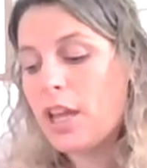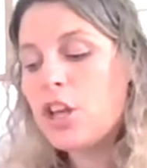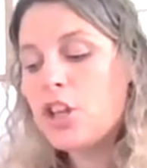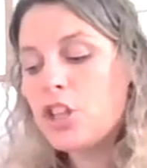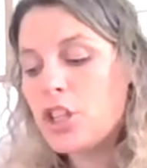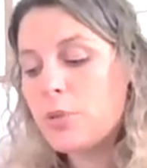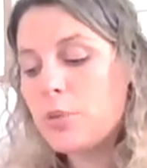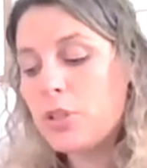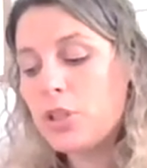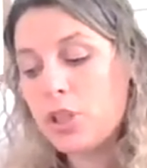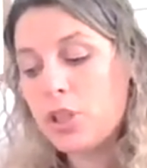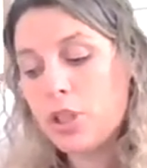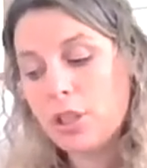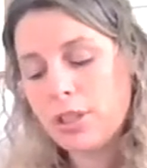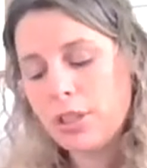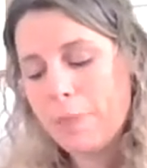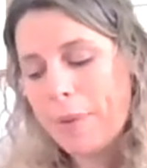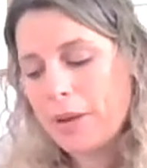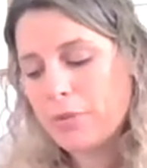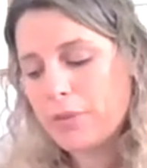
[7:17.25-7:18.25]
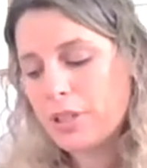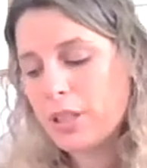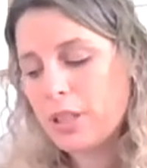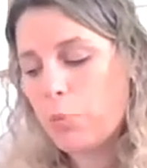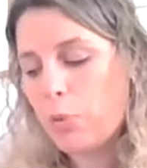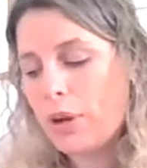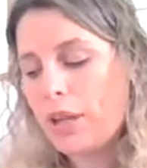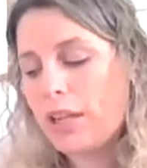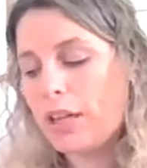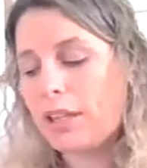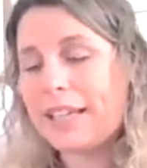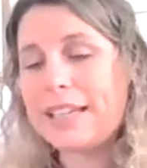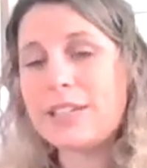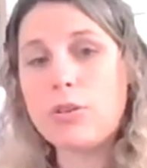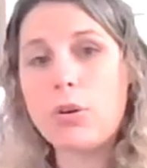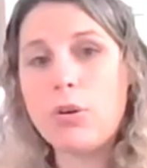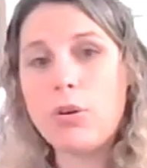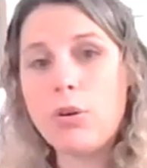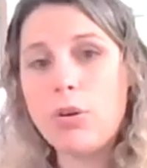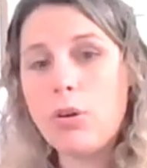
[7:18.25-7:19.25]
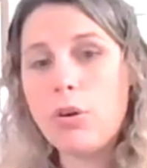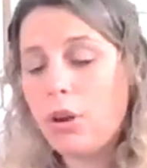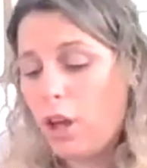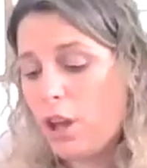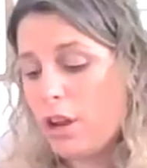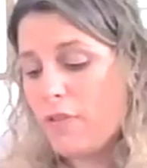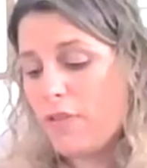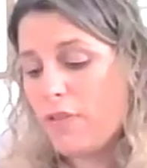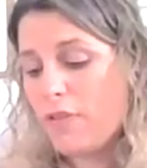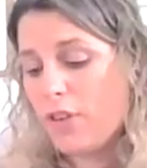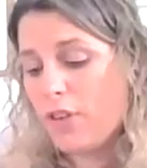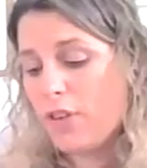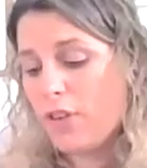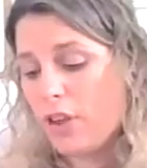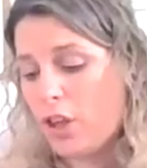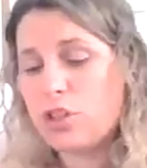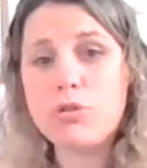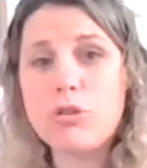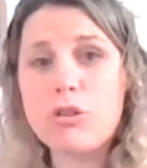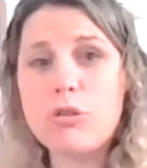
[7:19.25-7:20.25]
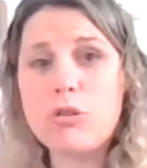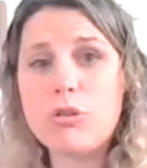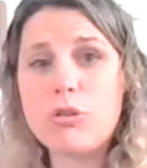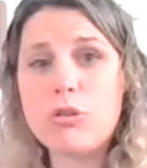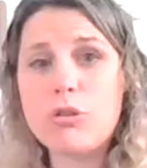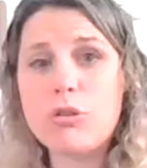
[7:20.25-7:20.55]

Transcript: She was just about to sprinkle it all over her strawberry